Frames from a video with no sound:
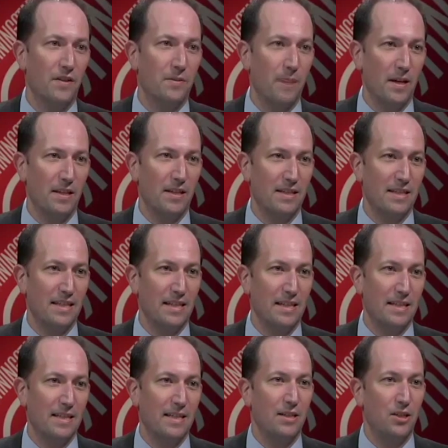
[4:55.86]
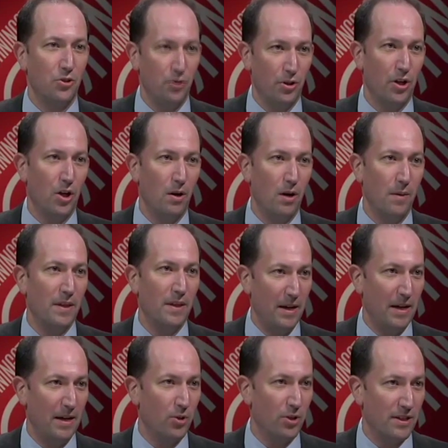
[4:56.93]
expectancies continue to go up, they
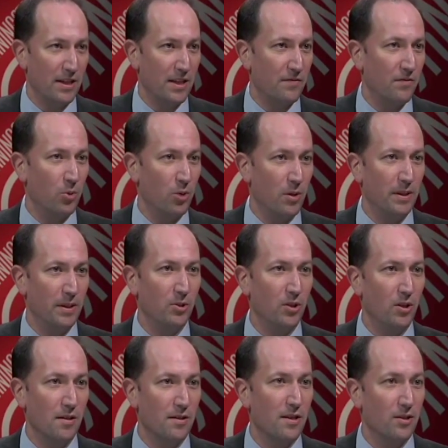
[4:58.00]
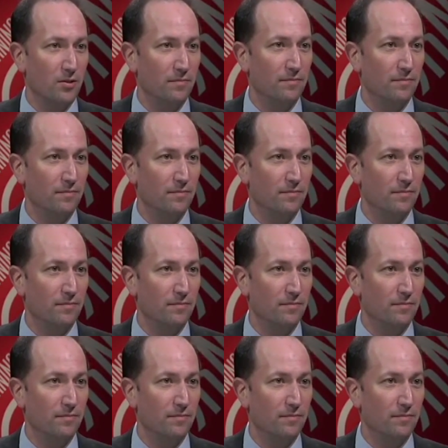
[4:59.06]
make more sense for more people also.